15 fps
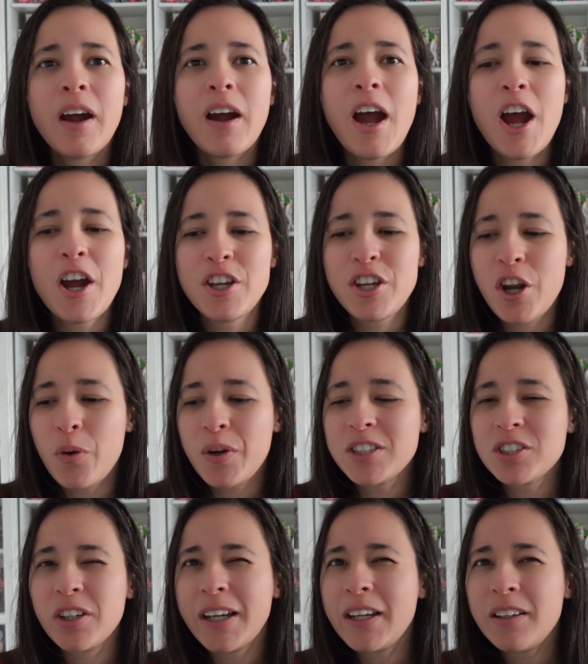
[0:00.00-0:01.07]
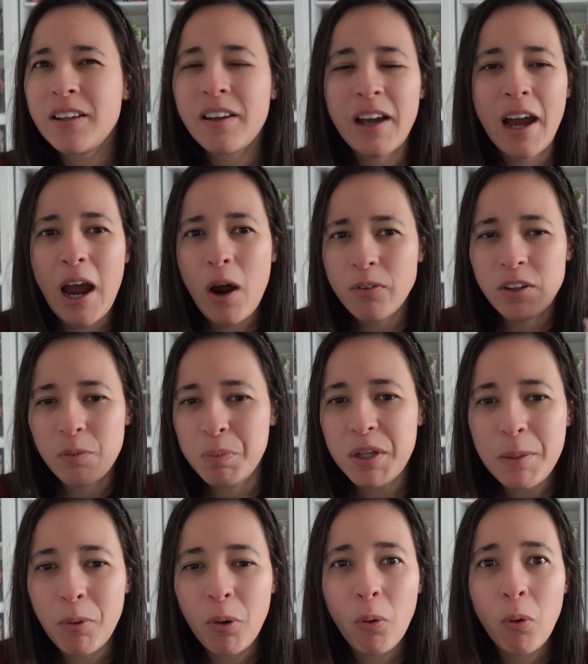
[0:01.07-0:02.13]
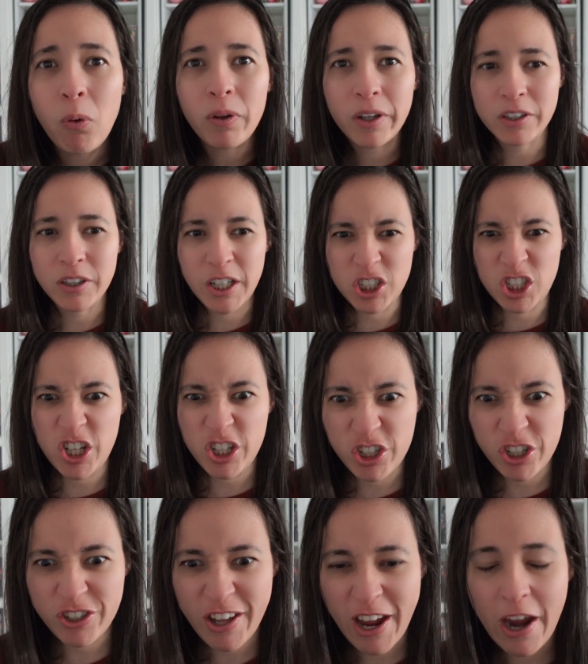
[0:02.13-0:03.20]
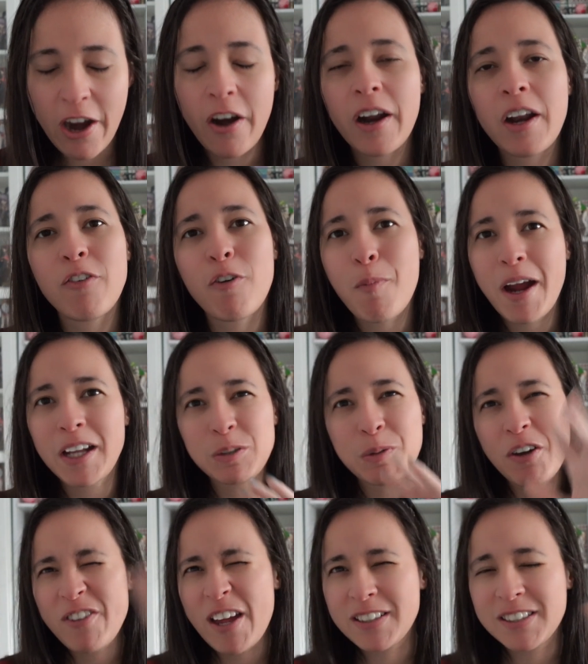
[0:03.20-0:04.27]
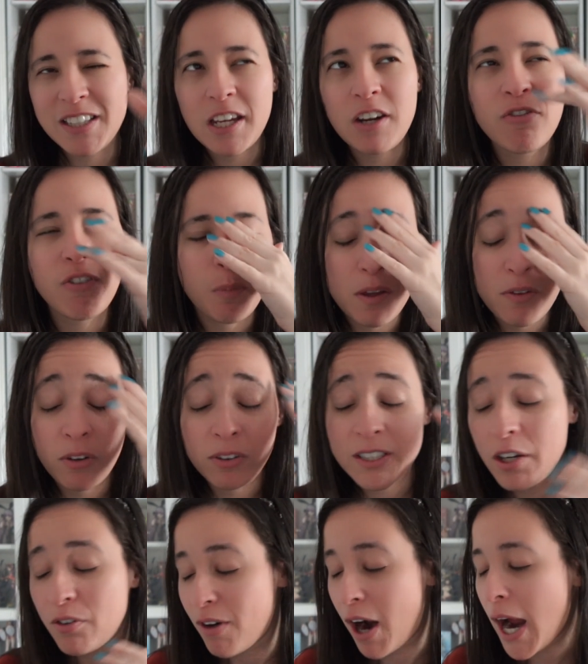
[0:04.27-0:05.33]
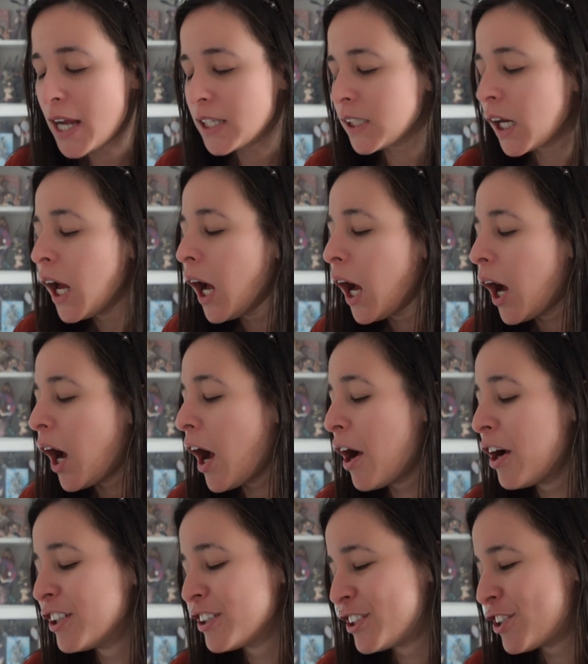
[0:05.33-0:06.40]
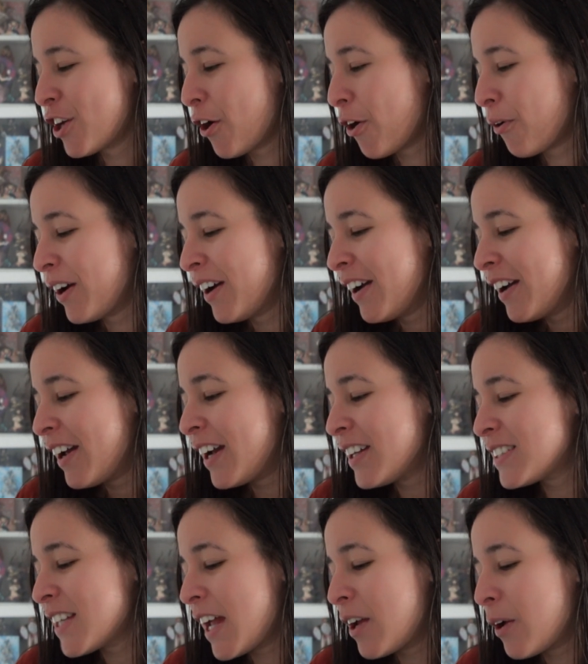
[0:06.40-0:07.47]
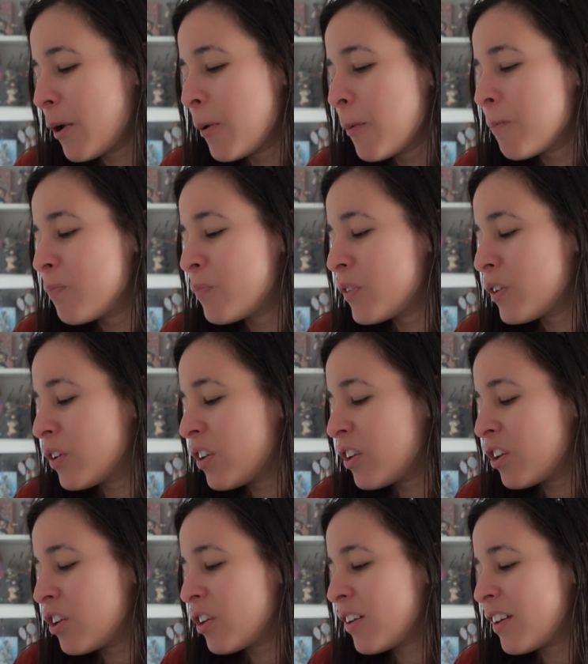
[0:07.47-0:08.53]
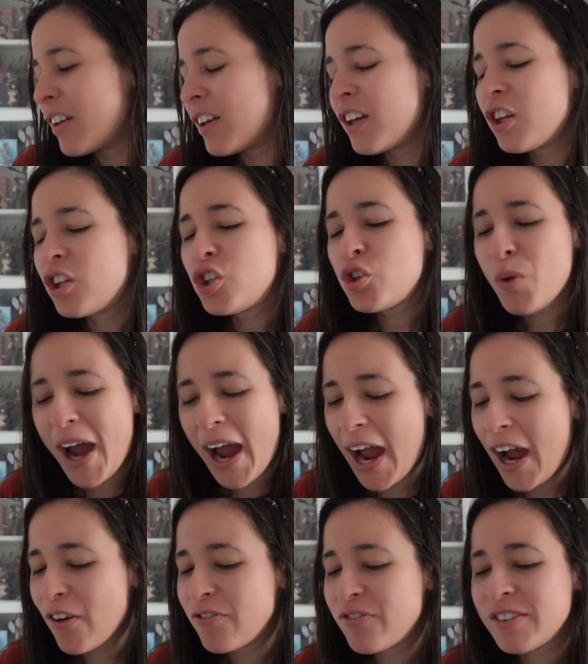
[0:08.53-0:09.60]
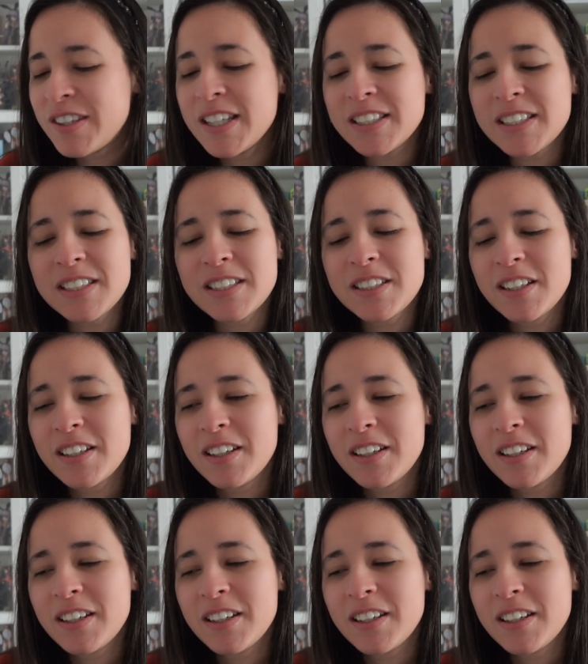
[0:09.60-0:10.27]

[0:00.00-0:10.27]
you know, he's looking out the peephole and like she's just there. And it reminds me of that scene from Evil Dead Rise. So it's like you have this